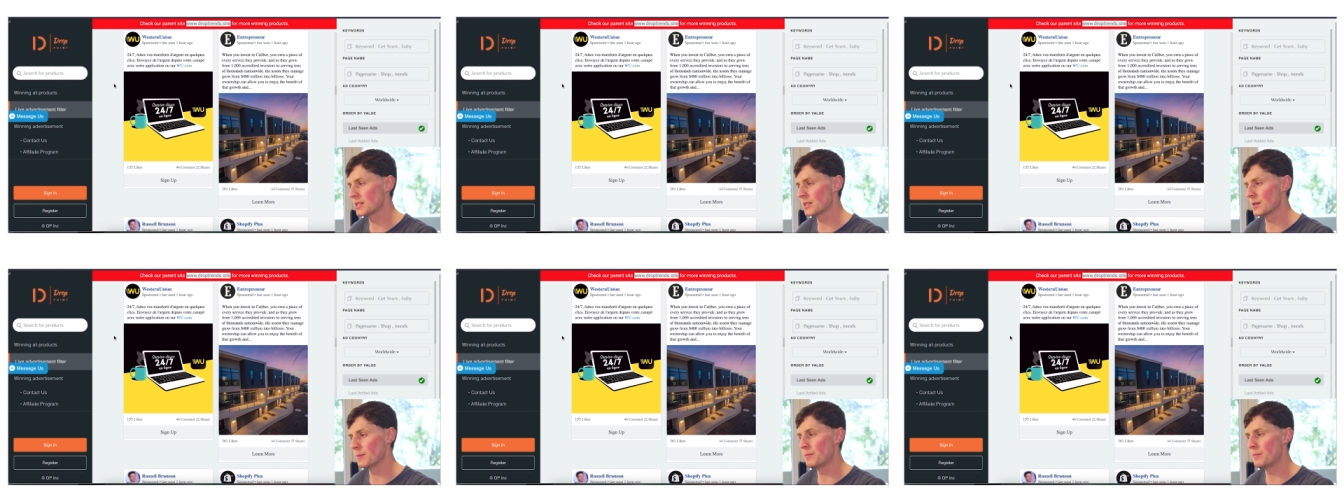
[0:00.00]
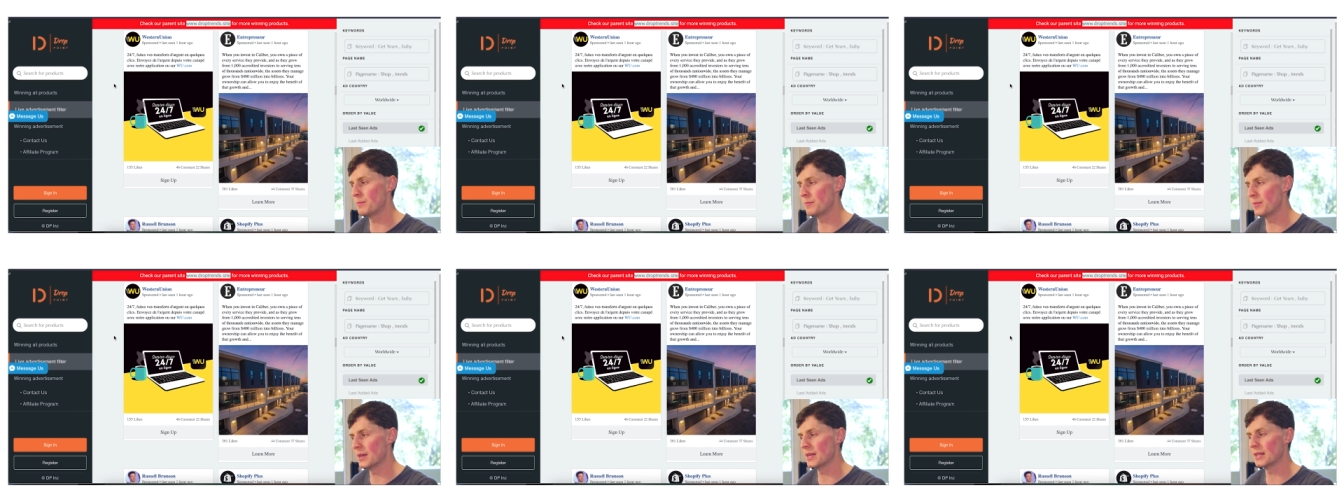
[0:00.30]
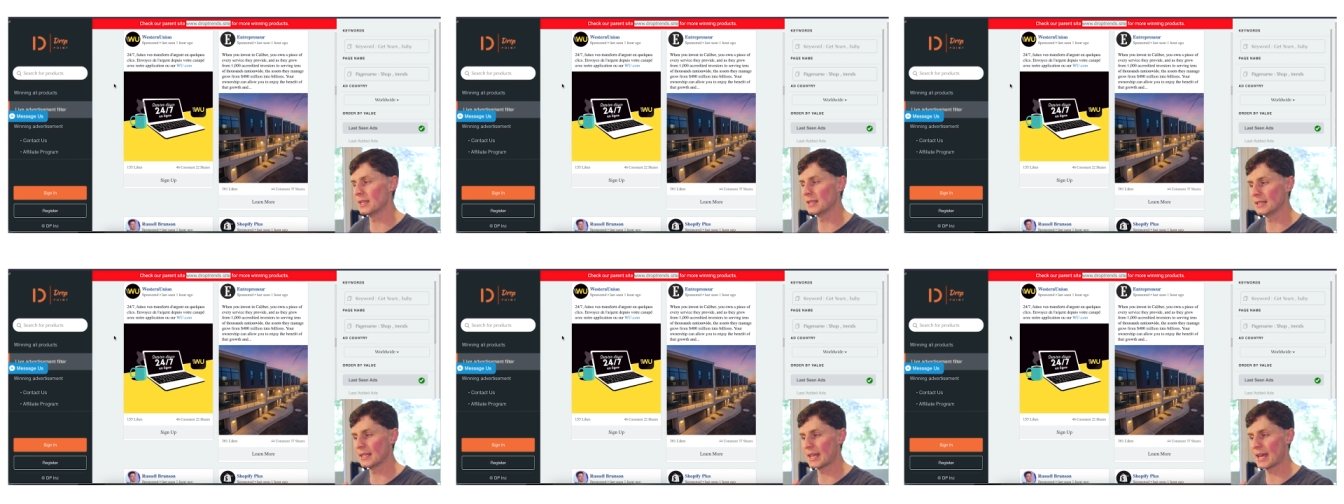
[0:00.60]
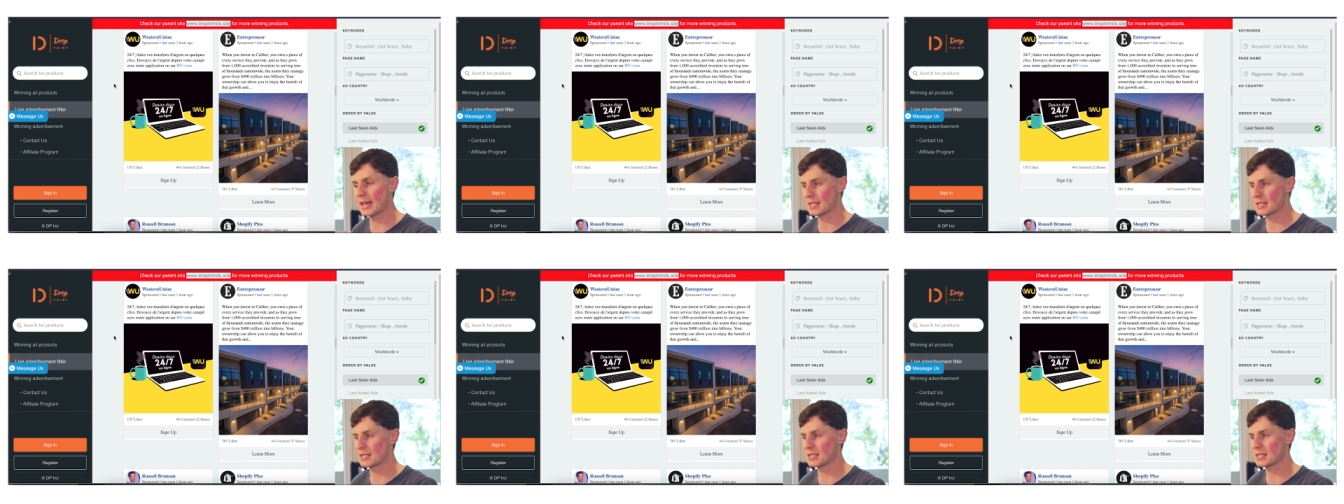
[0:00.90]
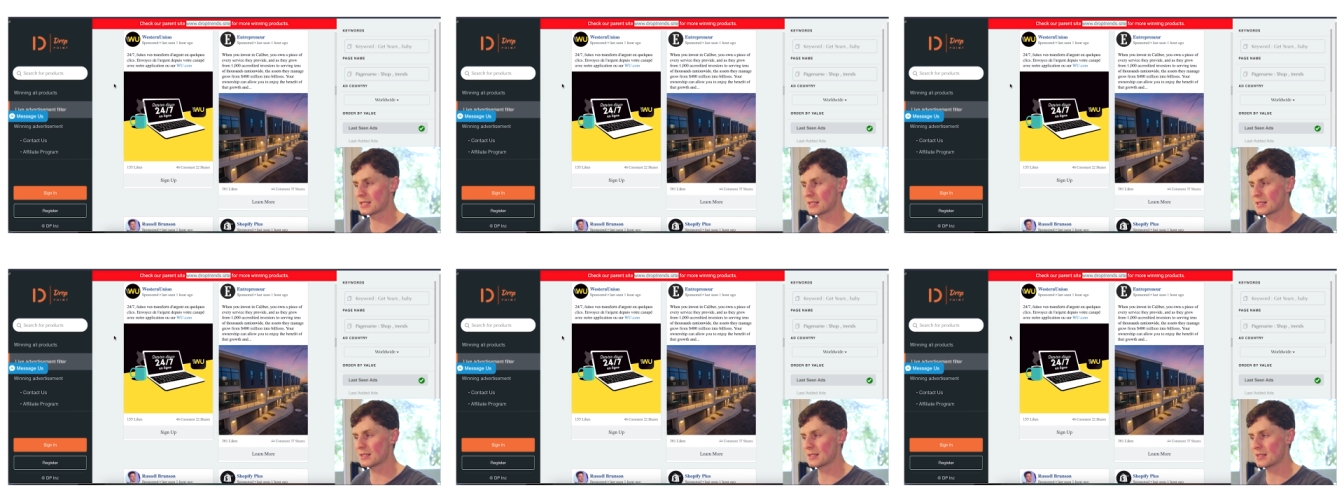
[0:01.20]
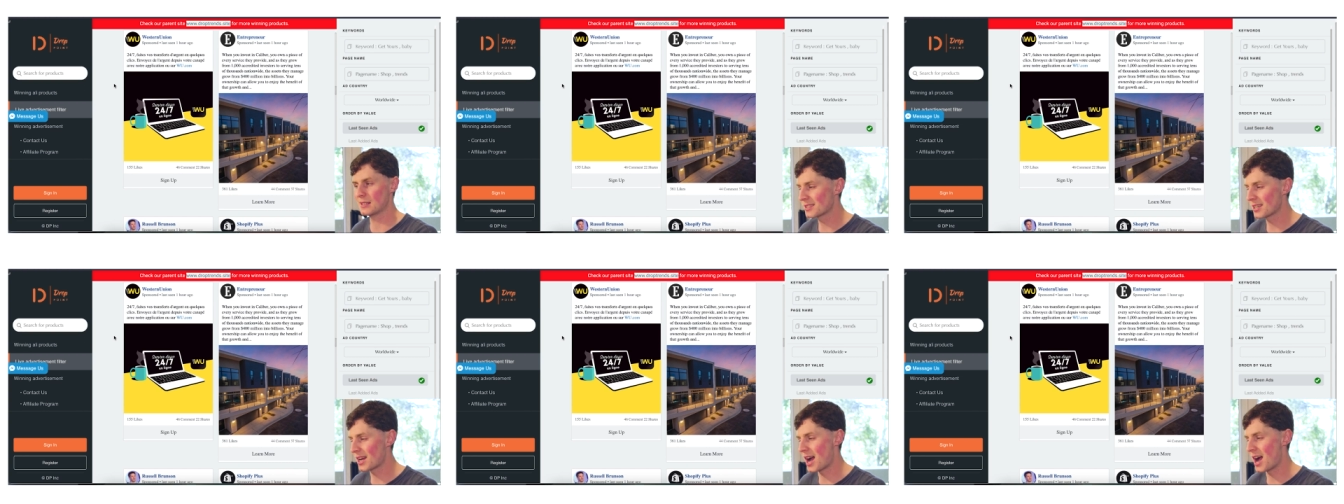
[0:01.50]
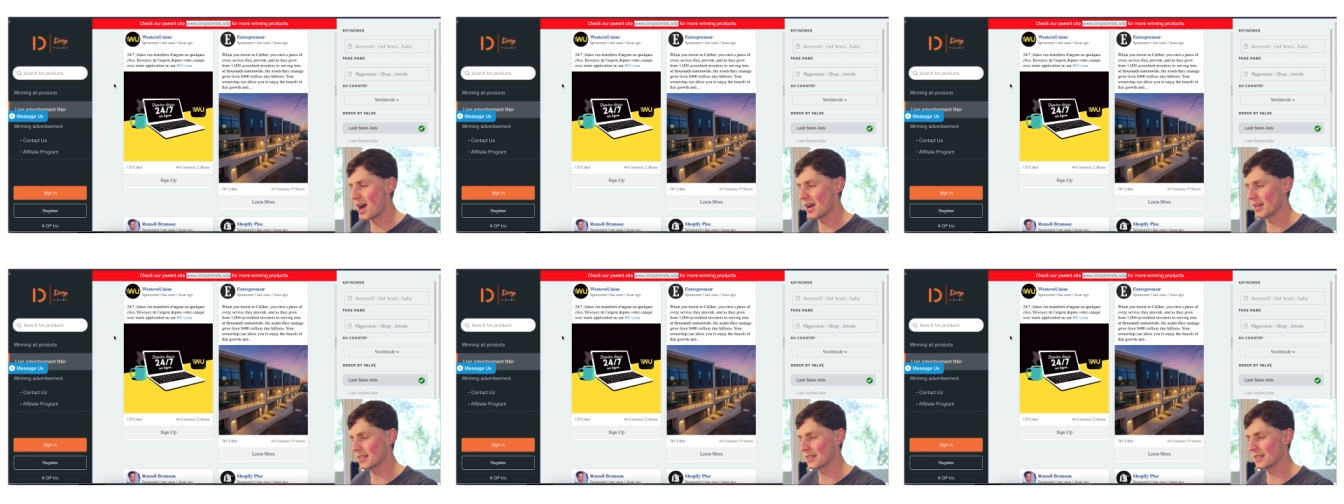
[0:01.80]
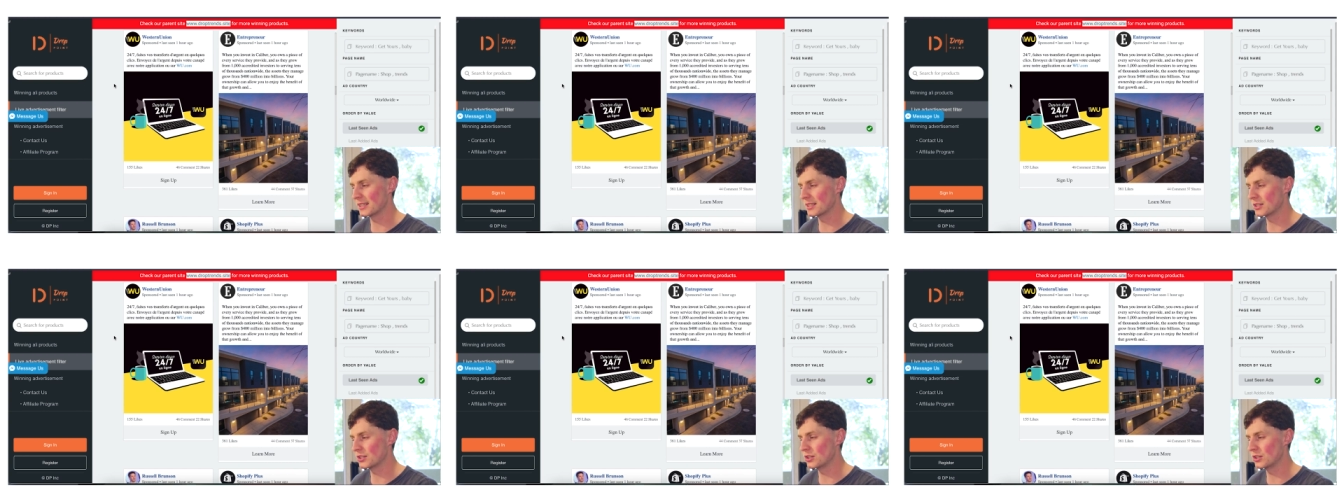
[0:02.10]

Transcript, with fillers: is a bit less targeted.